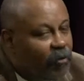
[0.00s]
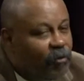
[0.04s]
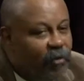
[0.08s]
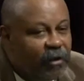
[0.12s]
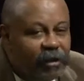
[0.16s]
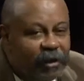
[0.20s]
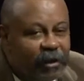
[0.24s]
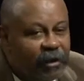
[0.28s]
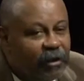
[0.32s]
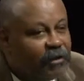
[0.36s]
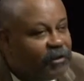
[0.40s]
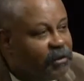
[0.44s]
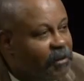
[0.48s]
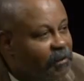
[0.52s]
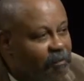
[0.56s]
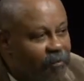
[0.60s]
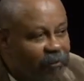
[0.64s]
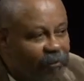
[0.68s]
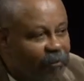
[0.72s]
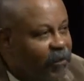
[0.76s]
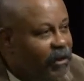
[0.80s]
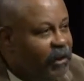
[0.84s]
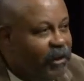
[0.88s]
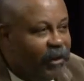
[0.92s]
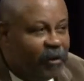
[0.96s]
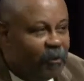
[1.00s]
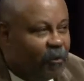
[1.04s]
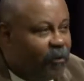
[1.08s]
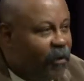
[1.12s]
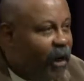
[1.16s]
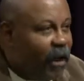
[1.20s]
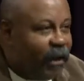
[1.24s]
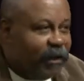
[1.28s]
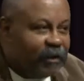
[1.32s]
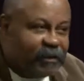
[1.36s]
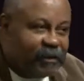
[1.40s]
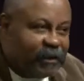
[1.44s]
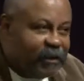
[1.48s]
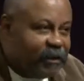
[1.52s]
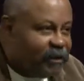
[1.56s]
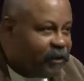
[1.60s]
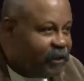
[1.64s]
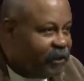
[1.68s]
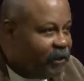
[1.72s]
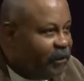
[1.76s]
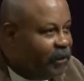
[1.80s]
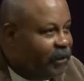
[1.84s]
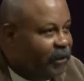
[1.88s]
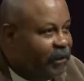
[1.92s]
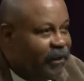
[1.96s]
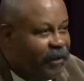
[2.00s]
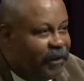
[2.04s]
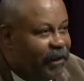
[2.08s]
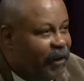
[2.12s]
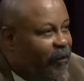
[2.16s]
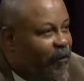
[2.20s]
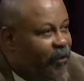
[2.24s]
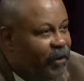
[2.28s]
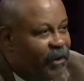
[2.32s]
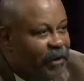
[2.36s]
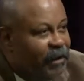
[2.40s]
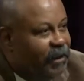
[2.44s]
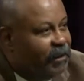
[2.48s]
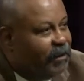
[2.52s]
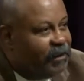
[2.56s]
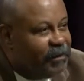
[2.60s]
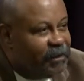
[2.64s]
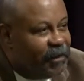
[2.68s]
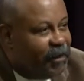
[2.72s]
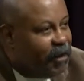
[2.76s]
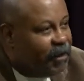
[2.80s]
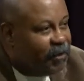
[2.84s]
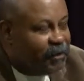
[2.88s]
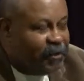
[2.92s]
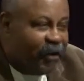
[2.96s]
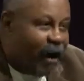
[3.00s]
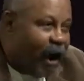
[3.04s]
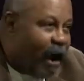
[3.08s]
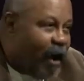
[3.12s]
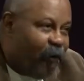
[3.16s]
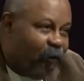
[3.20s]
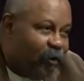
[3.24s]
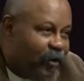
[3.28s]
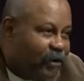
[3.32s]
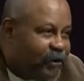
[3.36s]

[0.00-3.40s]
we need a politician that we need to talk to. I would